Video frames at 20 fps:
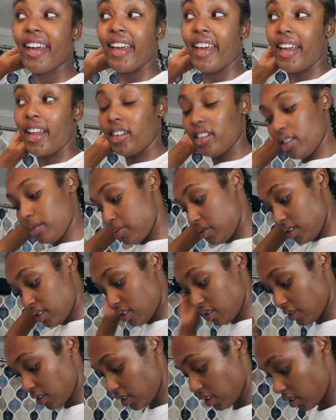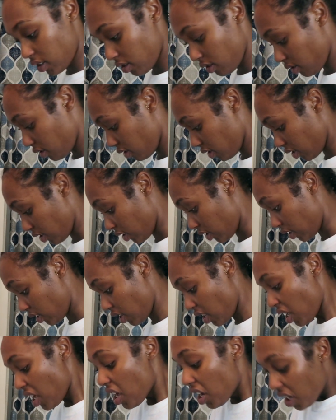Add a little piece over here, just
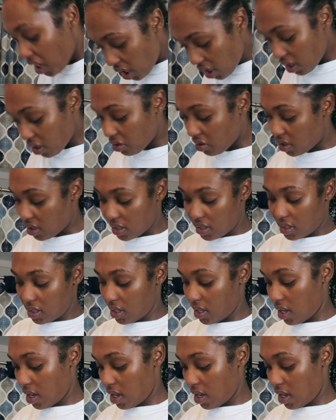you know, just in